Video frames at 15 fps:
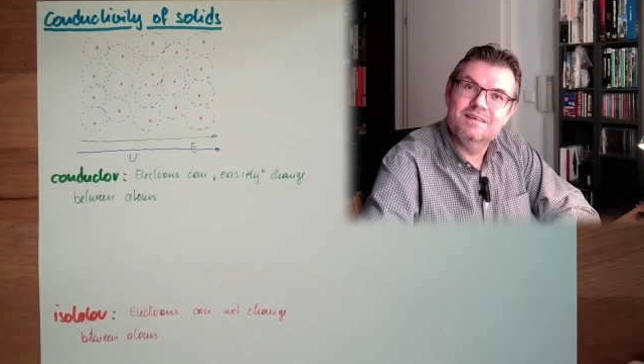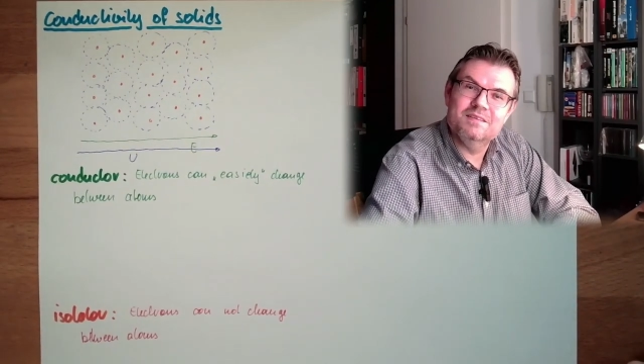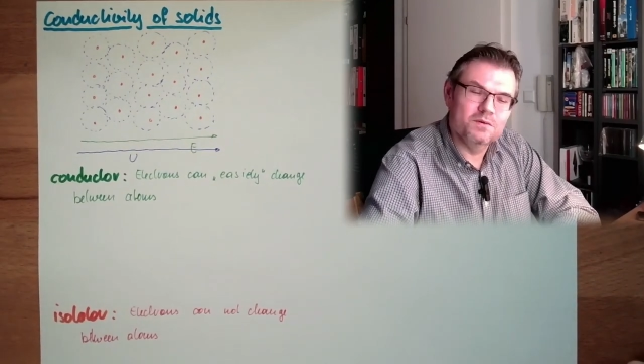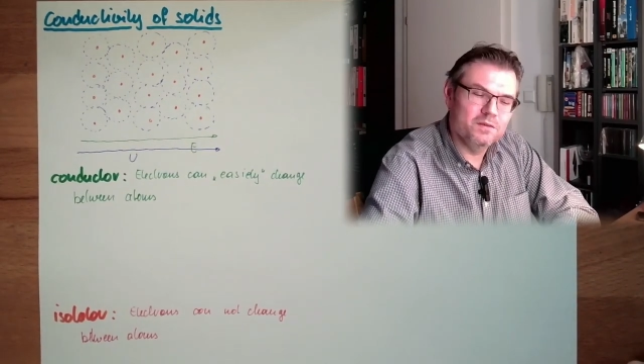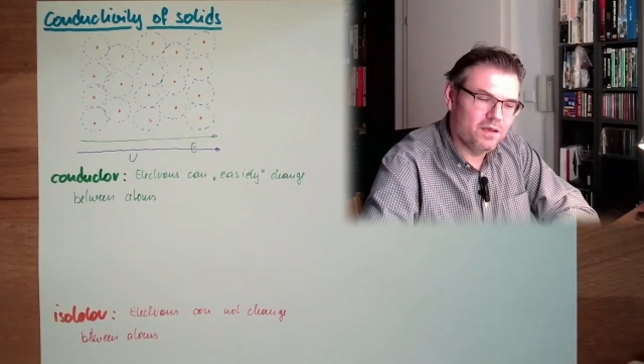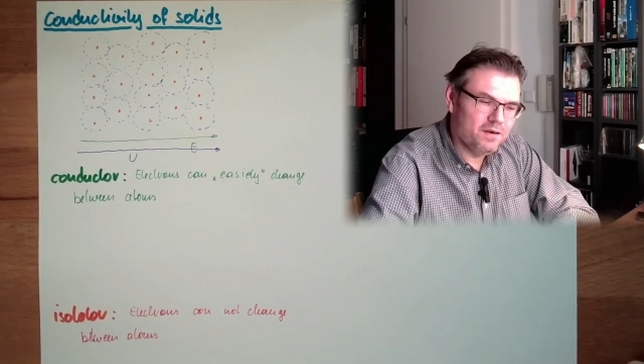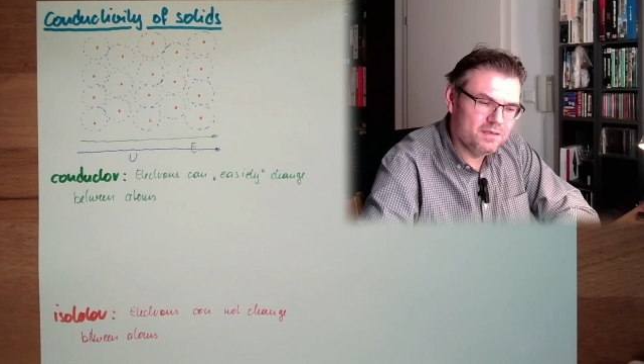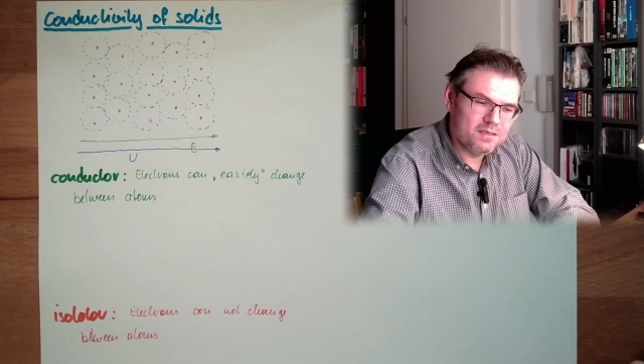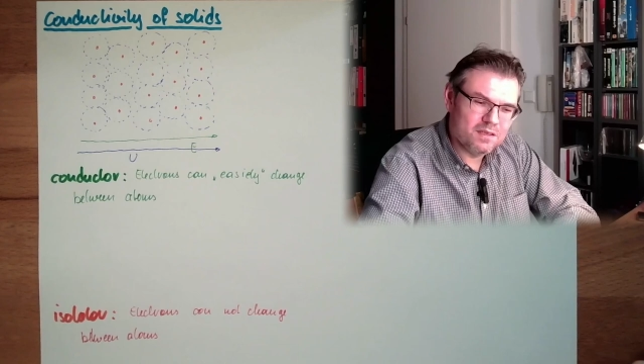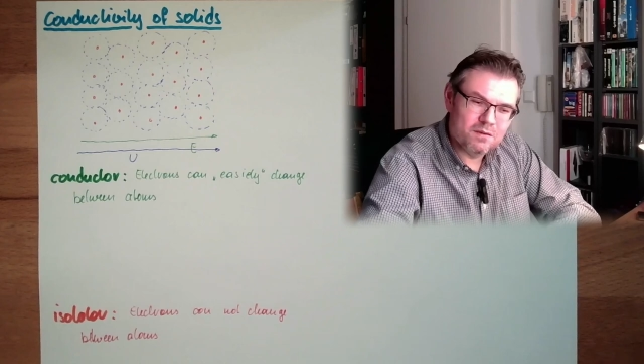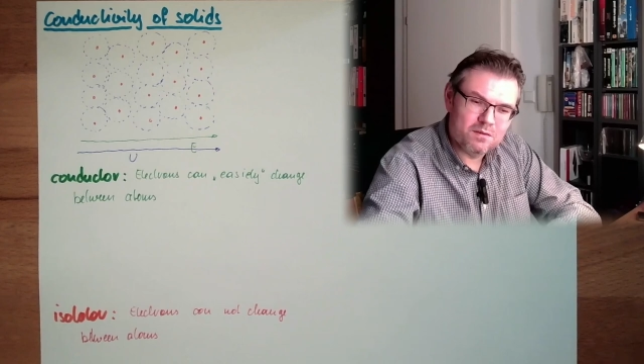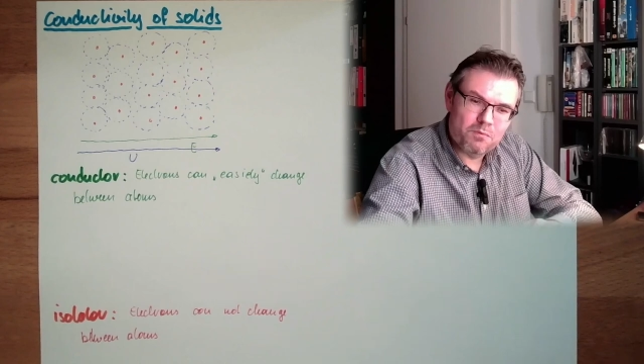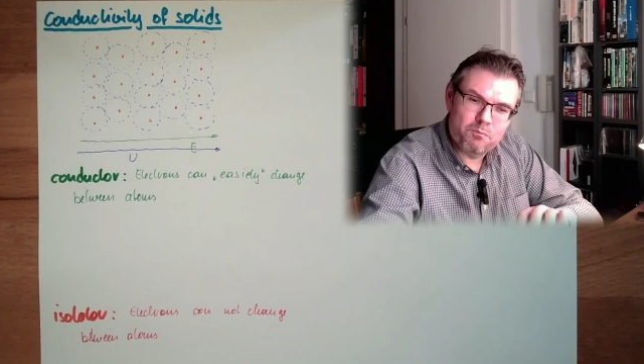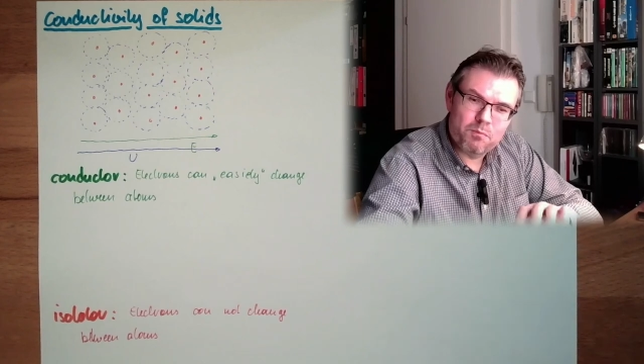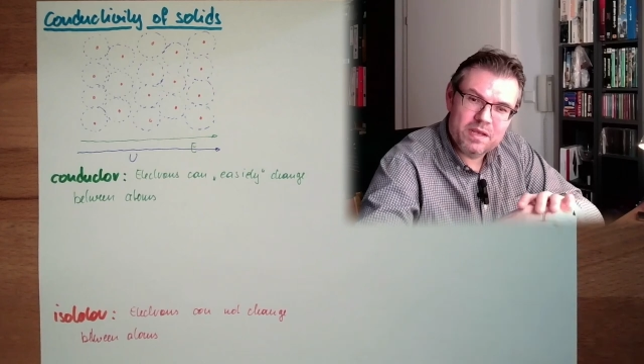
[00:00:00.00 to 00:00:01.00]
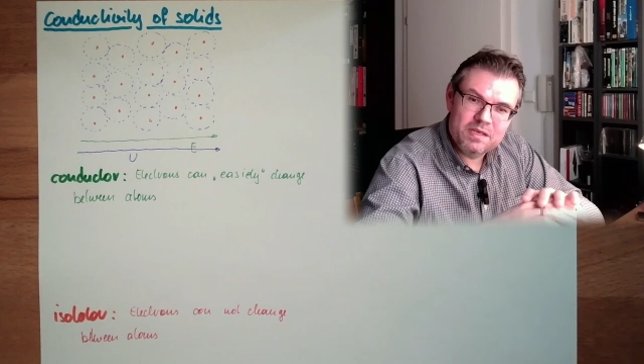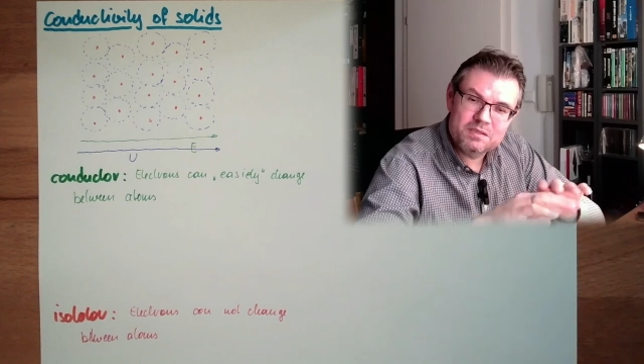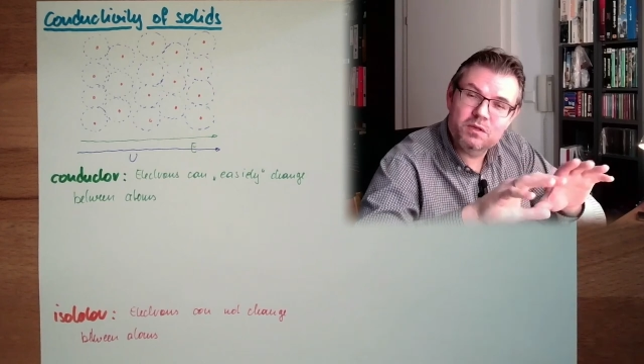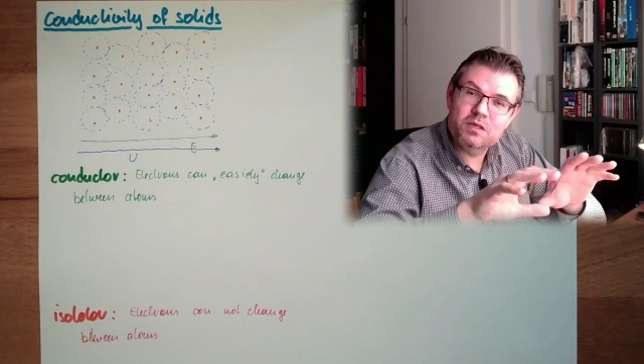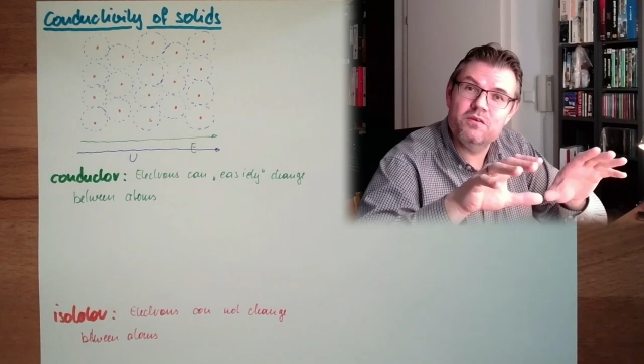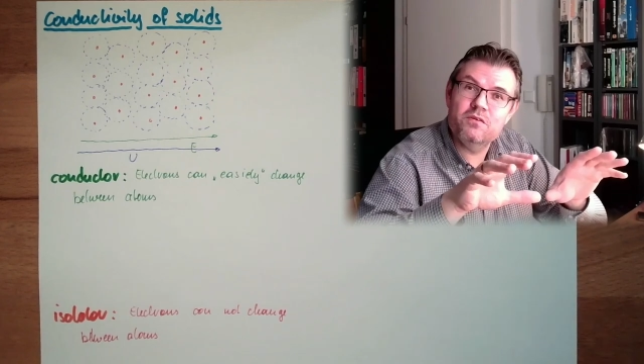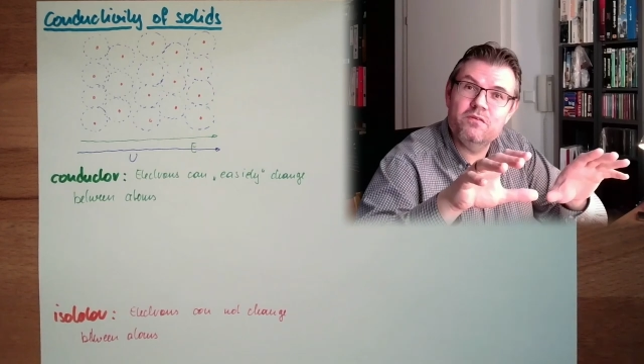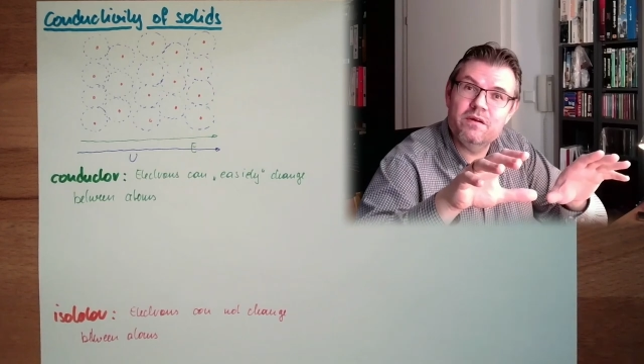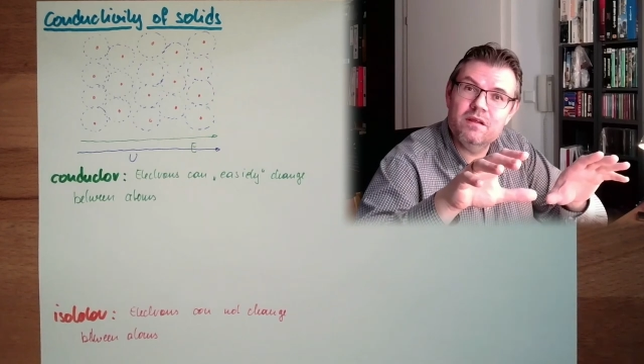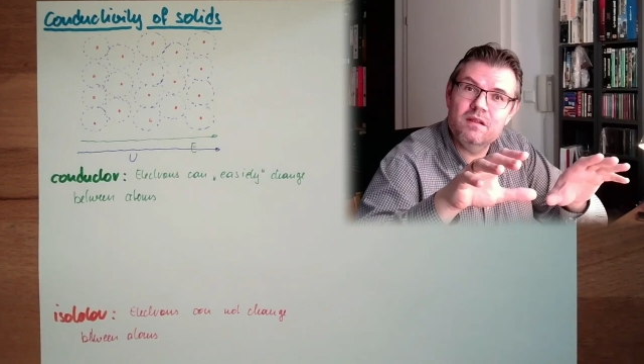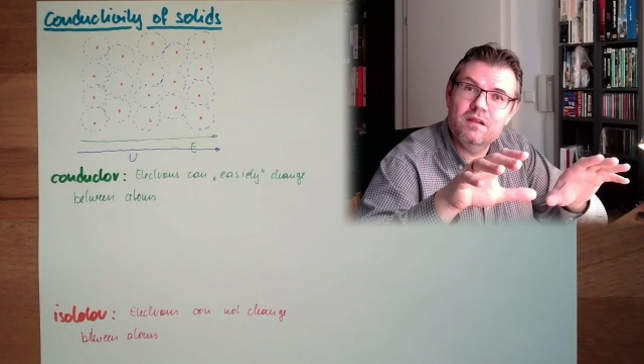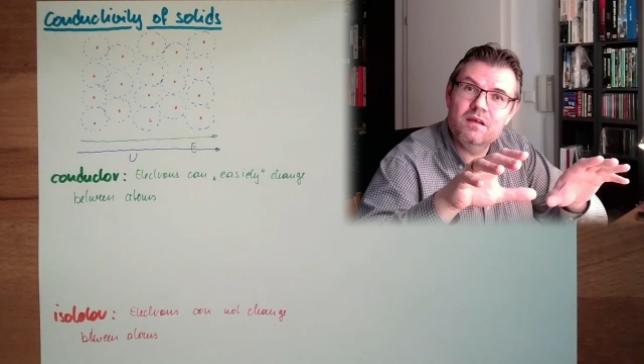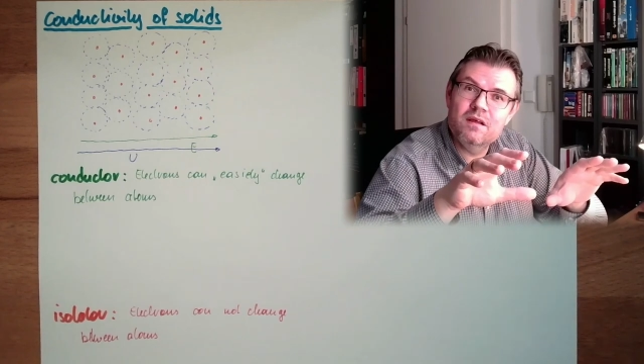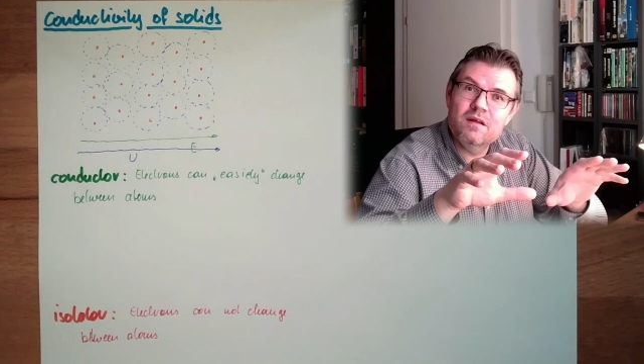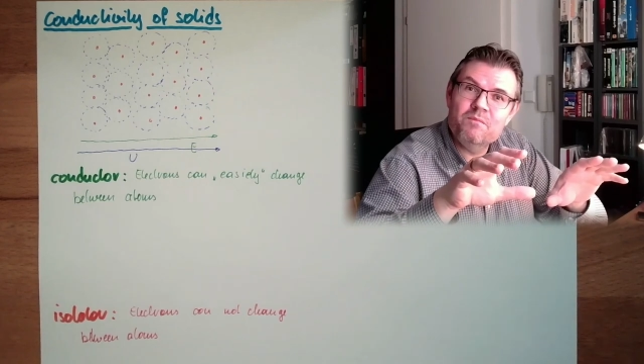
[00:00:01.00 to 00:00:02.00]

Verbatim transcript: so there is the base material,